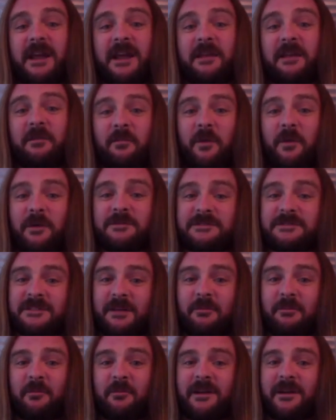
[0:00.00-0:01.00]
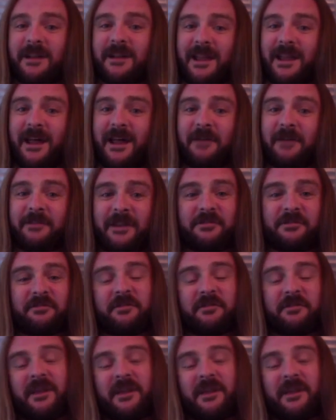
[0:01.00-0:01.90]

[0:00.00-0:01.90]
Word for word: and the world's number one cloud industry